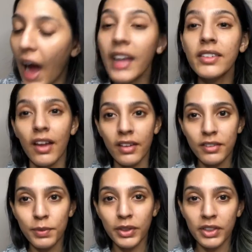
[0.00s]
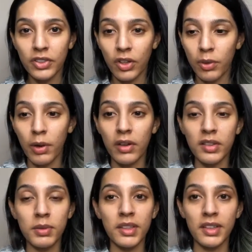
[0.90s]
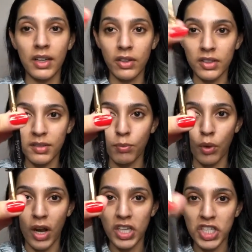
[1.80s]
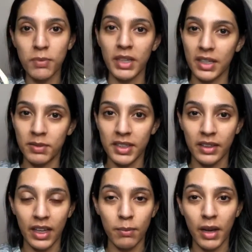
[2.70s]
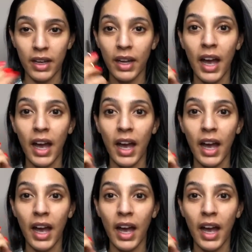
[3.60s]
I love Billion Dollar Brows because I got this brush in my Ipsy Glam bag.